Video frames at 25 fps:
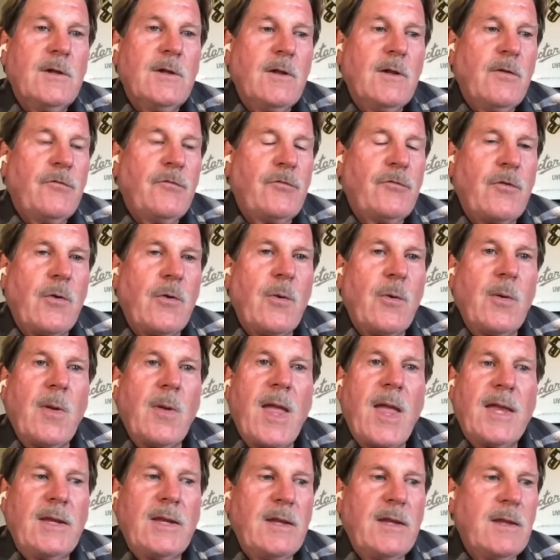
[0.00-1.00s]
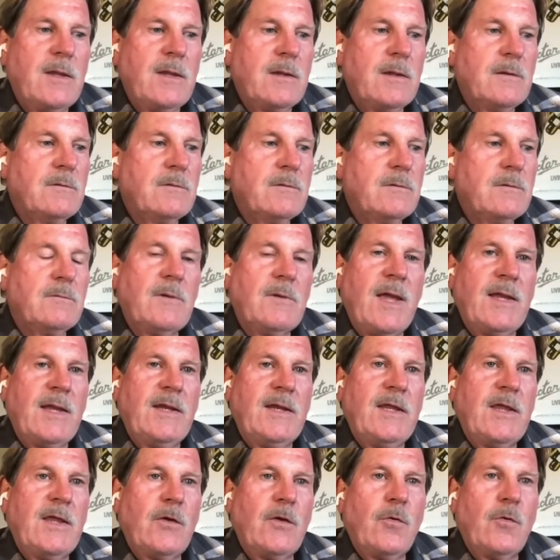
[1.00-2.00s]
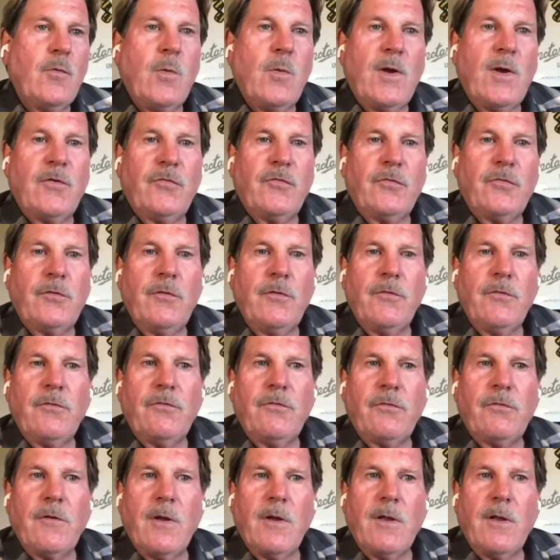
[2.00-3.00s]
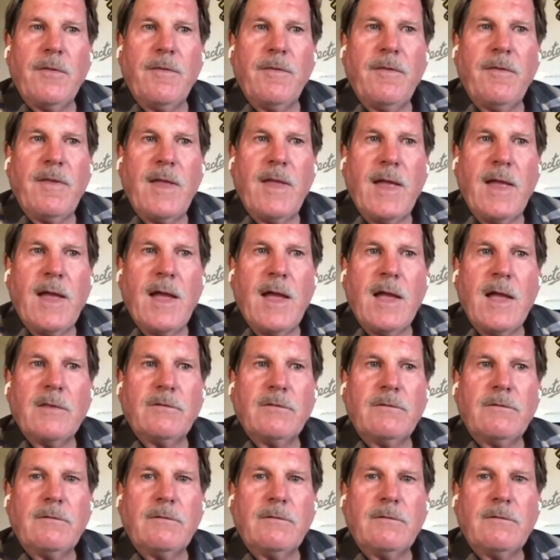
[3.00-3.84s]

So any questions on that?